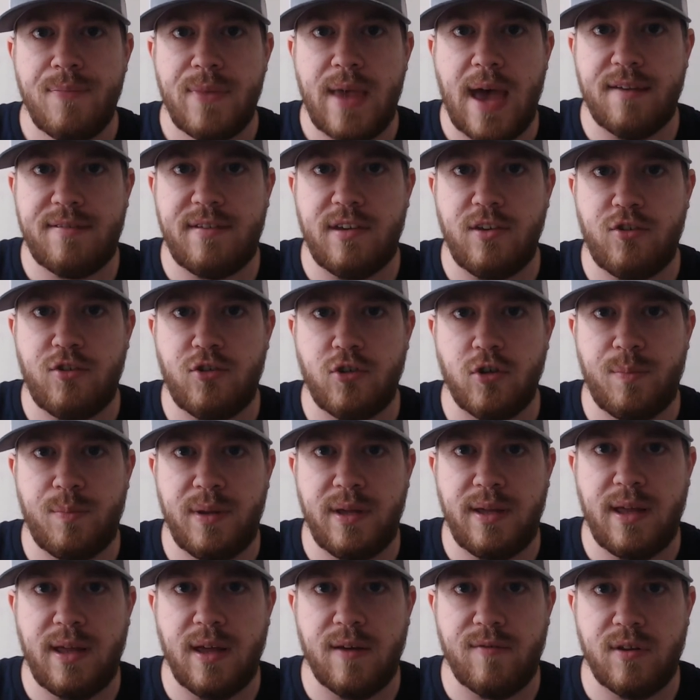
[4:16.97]
as he should
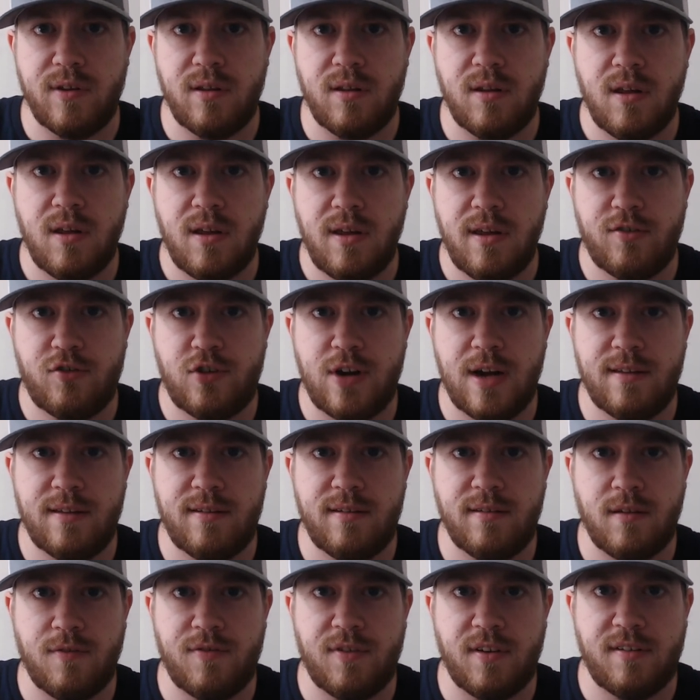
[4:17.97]
be given his
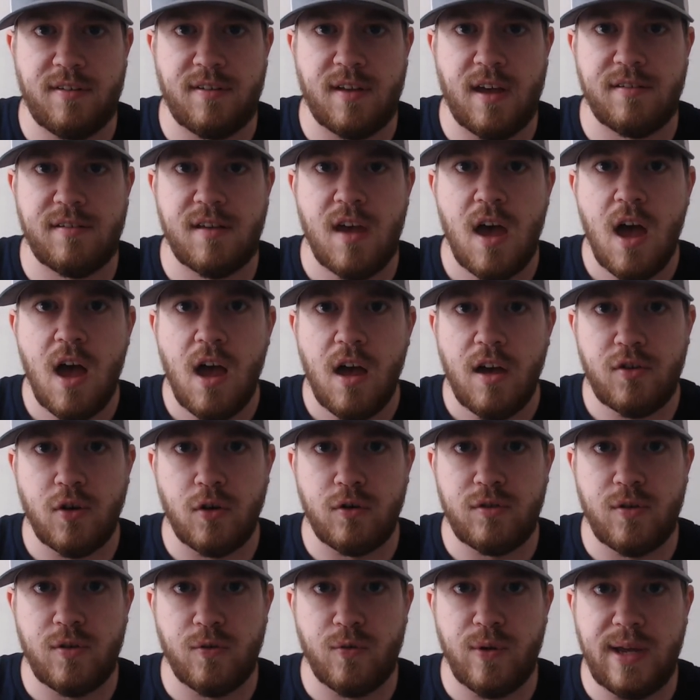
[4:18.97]
chances of success.
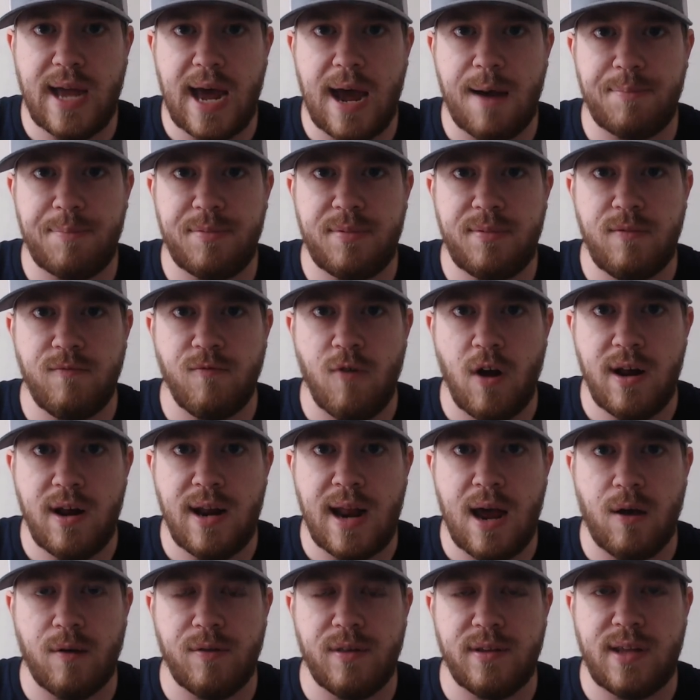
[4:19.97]
So to recap right
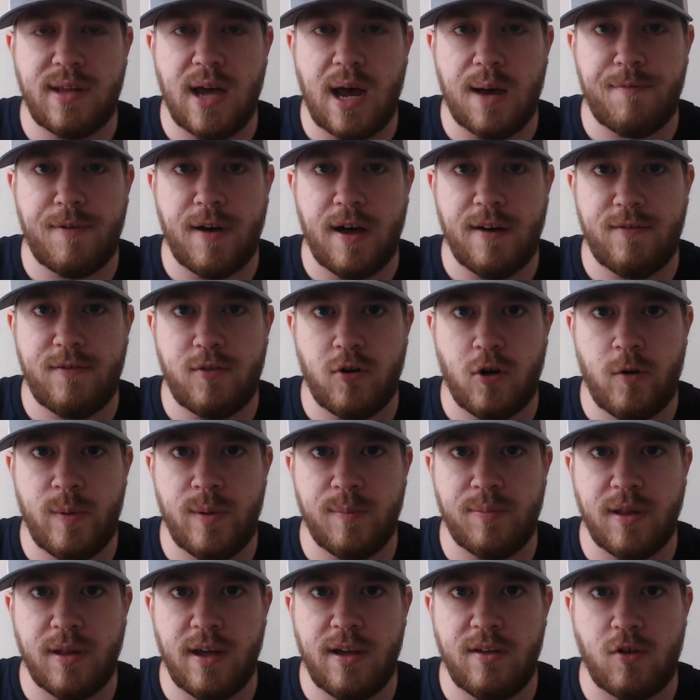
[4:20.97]
now, the top five
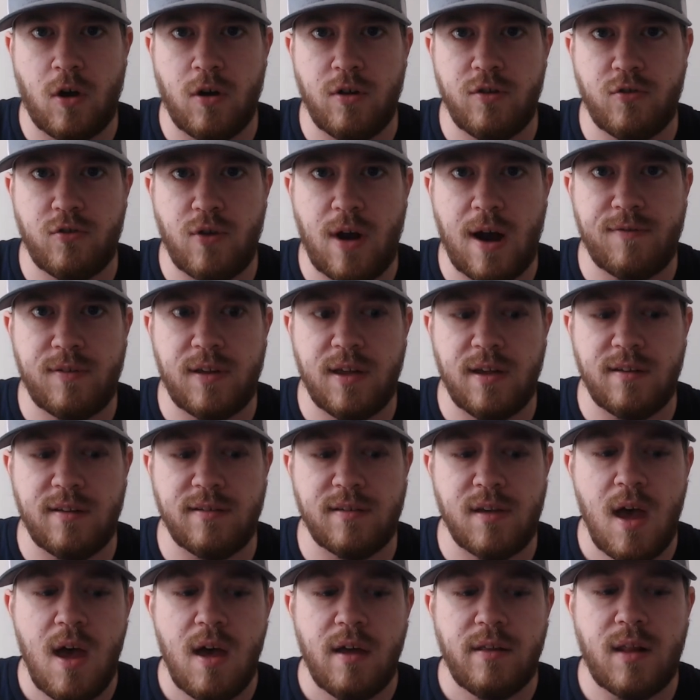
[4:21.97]
tournament plays on
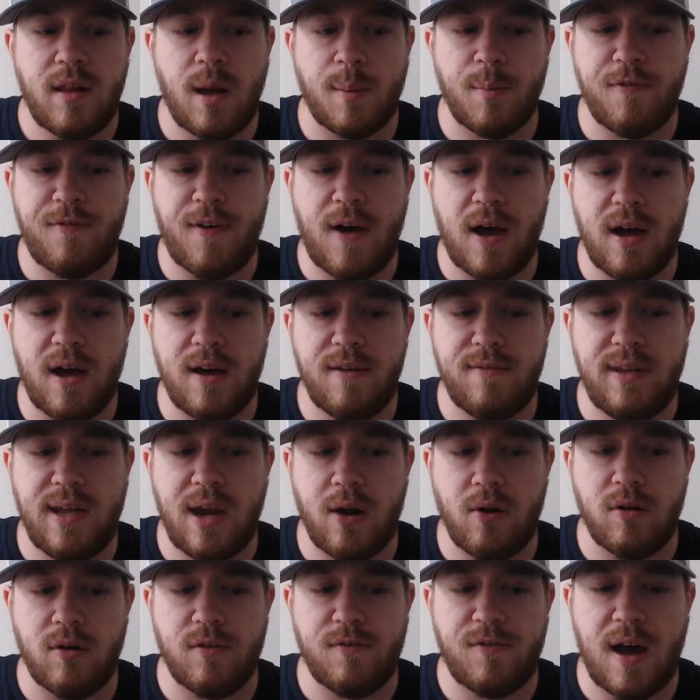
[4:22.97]
DraftKings: number five,
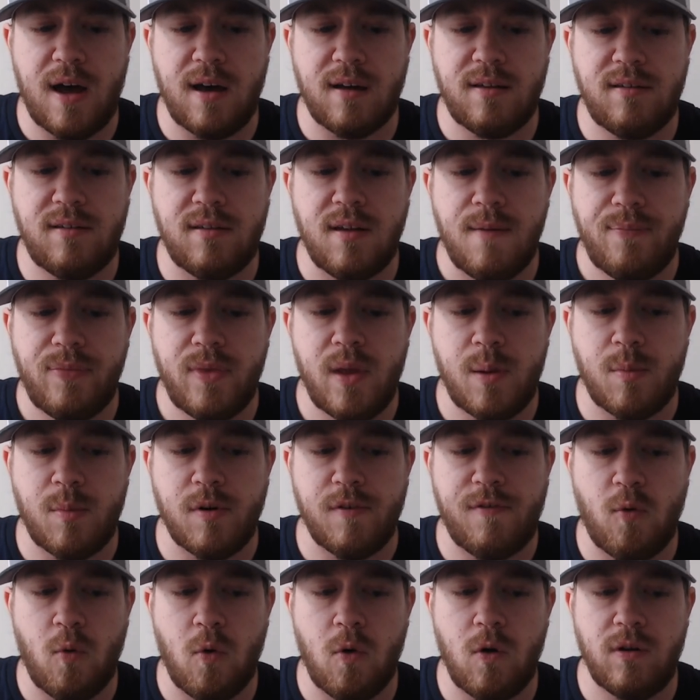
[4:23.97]
De'Aaron Fox; number
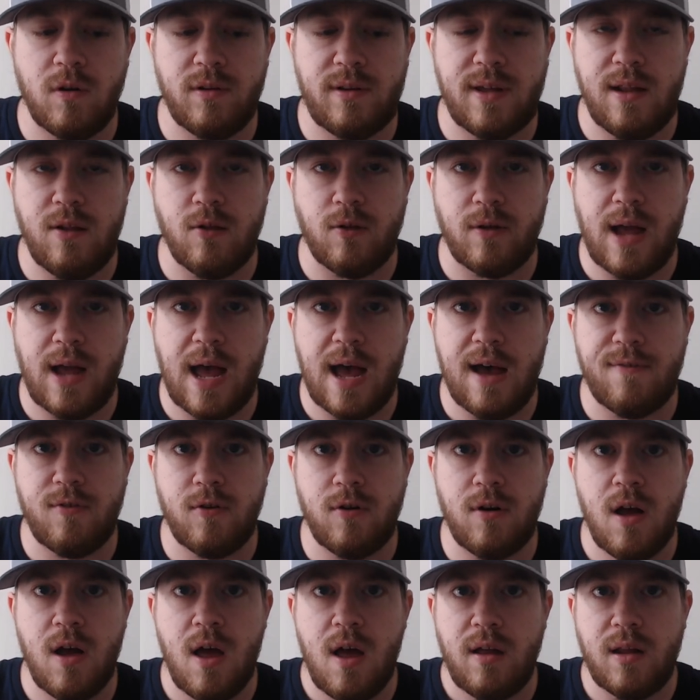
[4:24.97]
four, Daniel
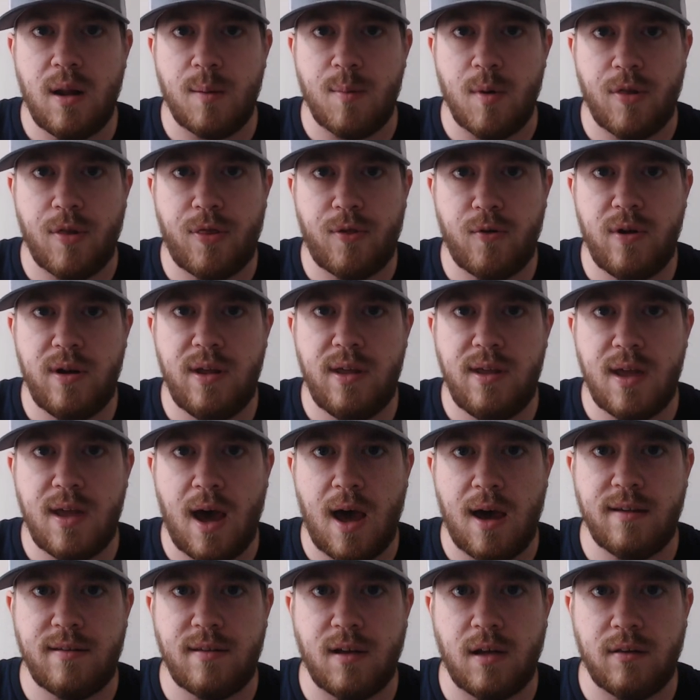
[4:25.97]
Gafford; number three,
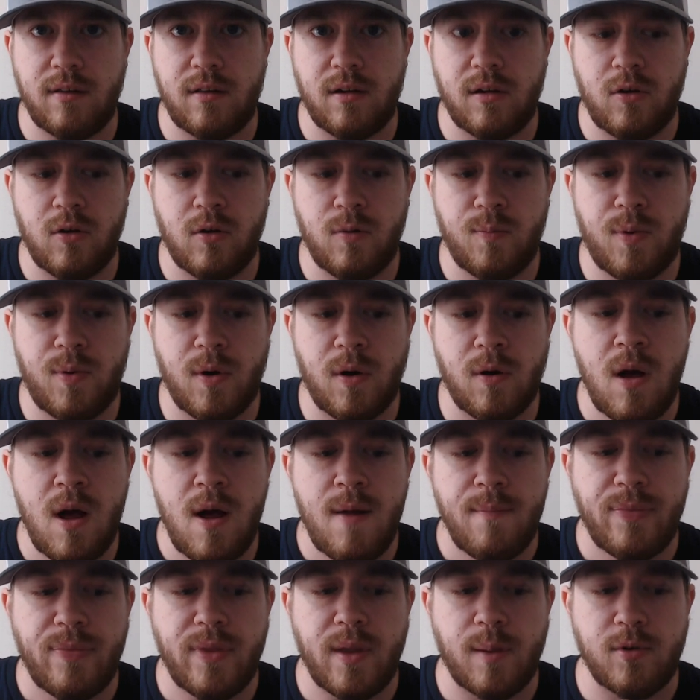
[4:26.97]
Giannis Antetokounmpo;
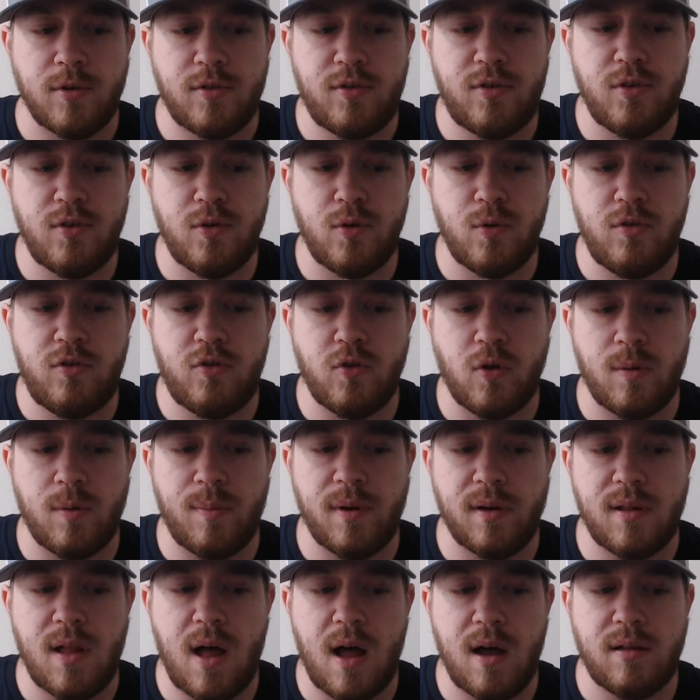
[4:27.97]
number two, Jordan
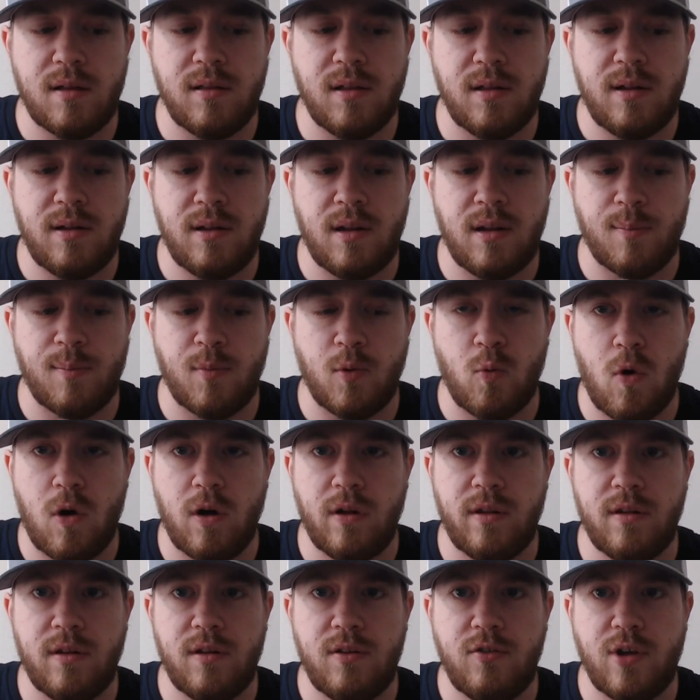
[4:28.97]
McLaughlin; number
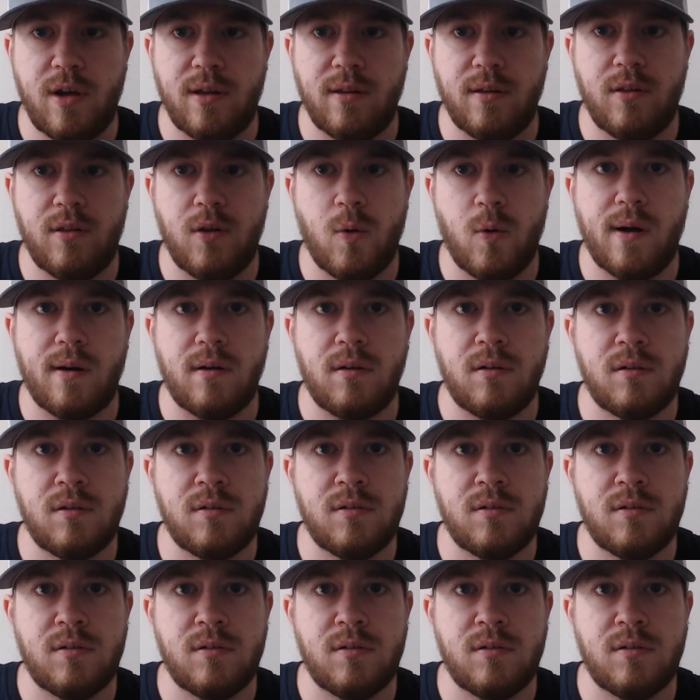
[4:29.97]
one, Jalen Noel.